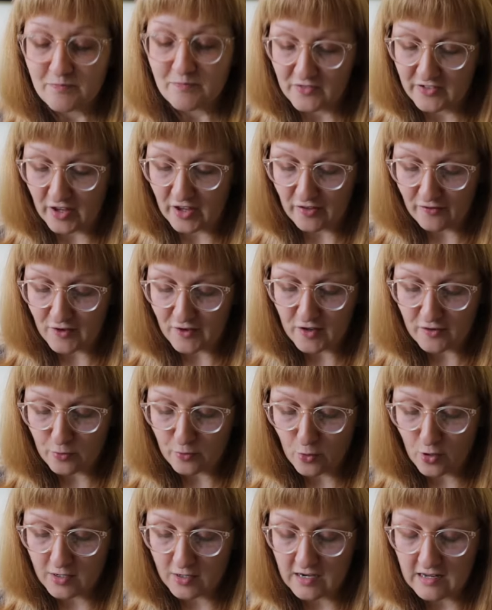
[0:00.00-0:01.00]
So the first
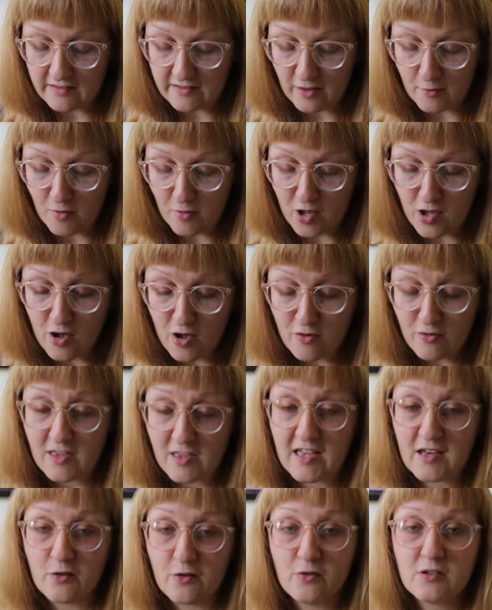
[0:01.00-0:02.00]
one, so my own
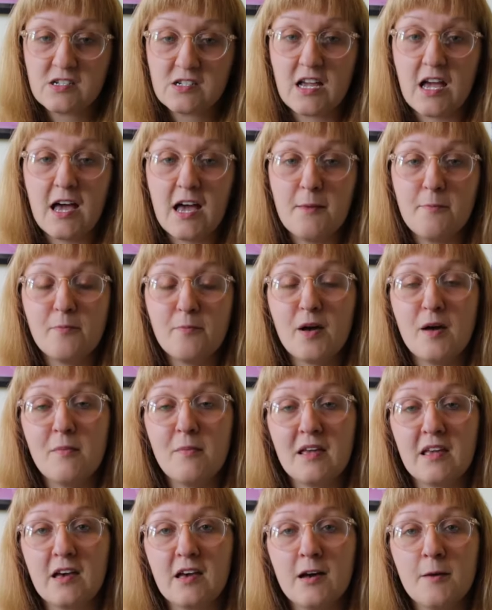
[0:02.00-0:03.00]
guild,
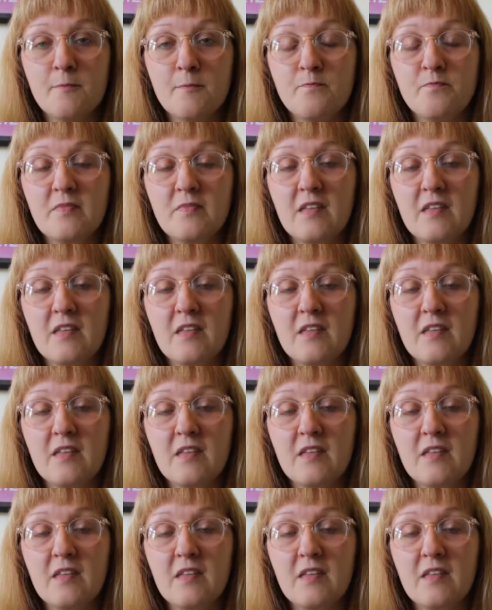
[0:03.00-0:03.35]
Birmingham,